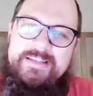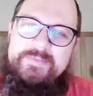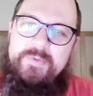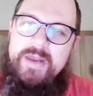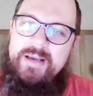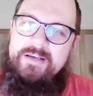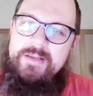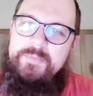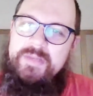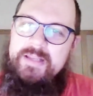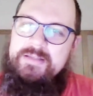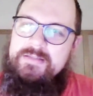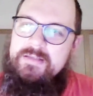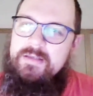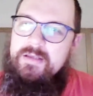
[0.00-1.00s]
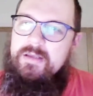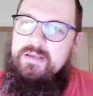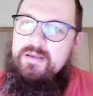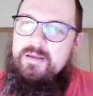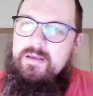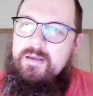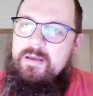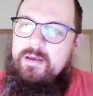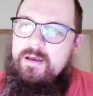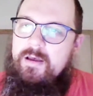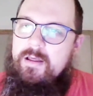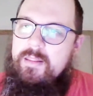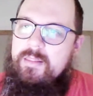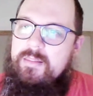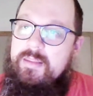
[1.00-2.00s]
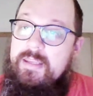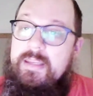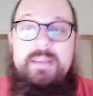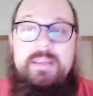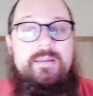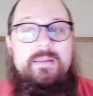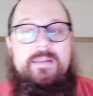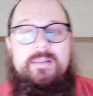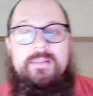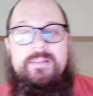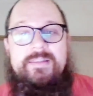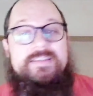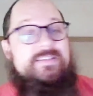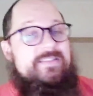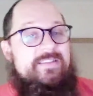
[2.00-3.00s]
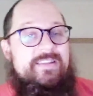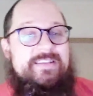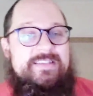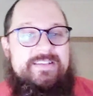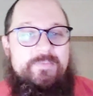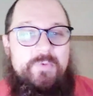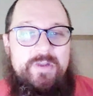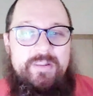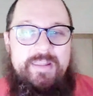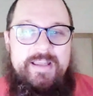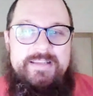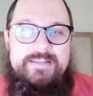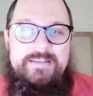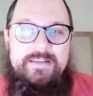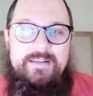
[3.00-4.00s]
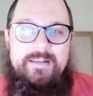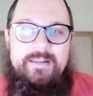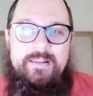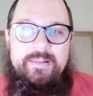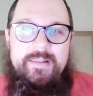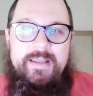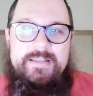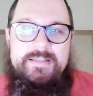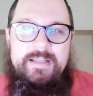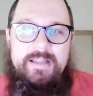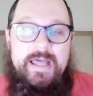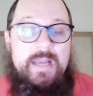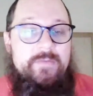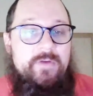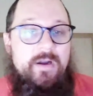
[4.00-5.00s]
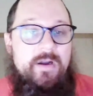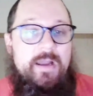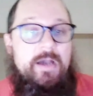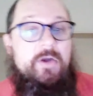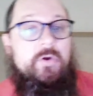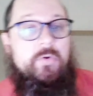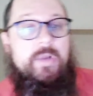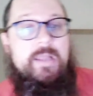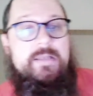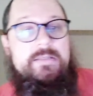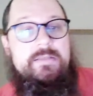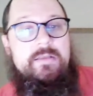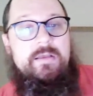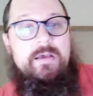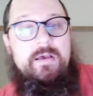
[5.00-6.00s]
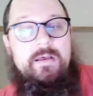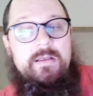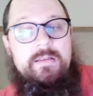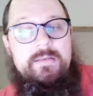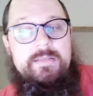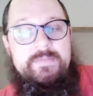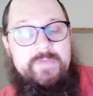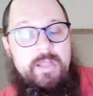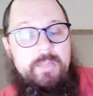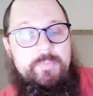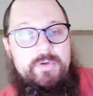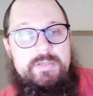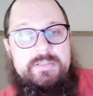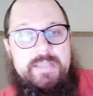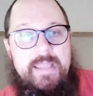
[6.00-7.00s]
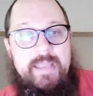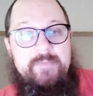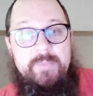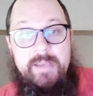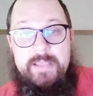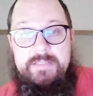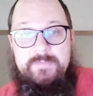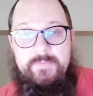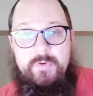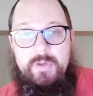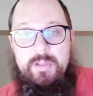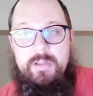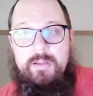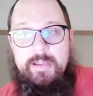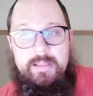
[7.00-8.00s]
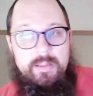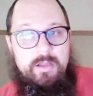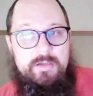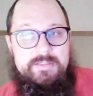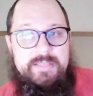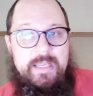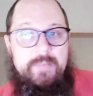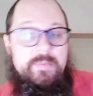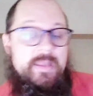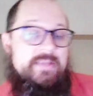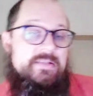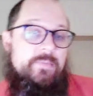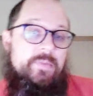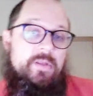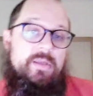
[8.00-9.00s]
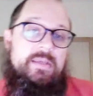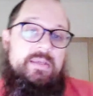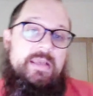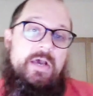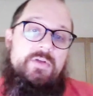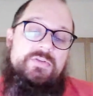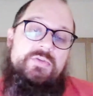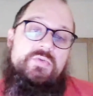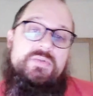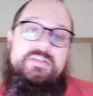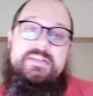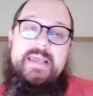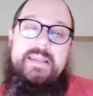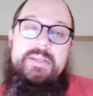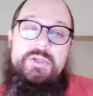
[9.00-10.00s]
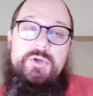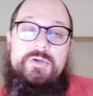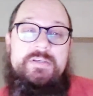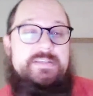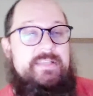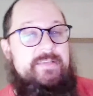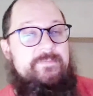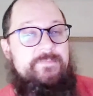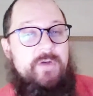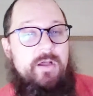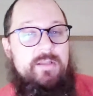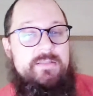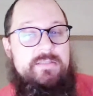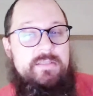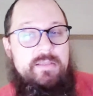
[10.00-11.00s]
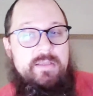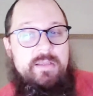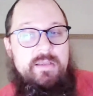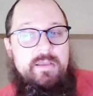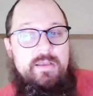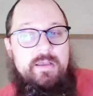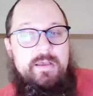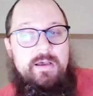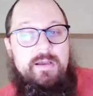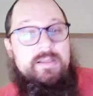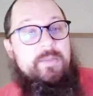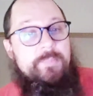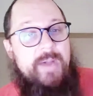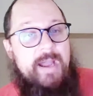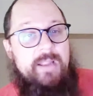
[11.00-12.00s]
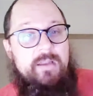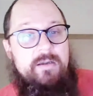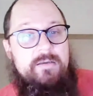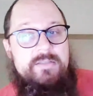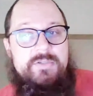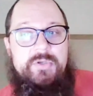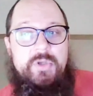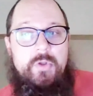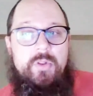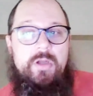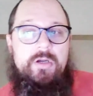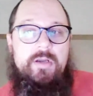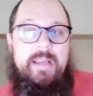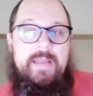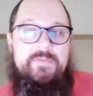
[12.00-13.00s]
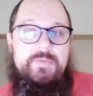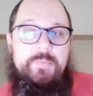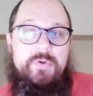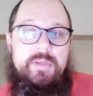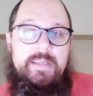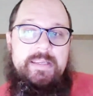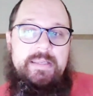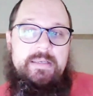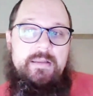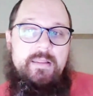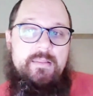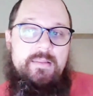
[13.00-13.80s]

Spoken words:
product updates. This is one that a lot of our Algorand developers have been asking for a long time. It has the ability now to set your default compiler, so you no longer have to put it in